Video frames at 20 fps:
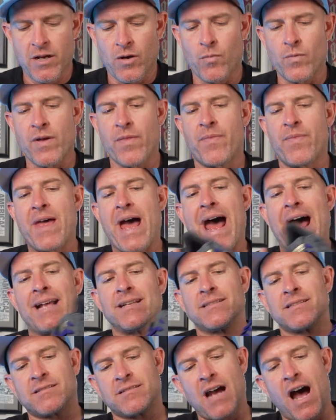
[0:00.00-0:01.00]
with
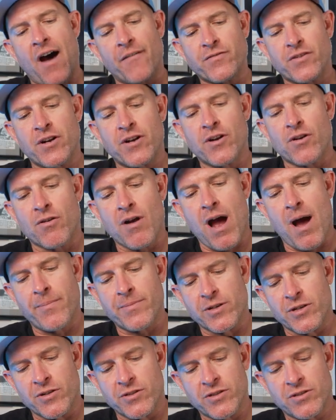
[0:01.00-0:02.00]
that softer
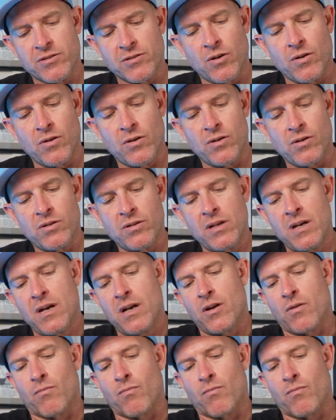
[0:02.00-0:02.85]
durometer sole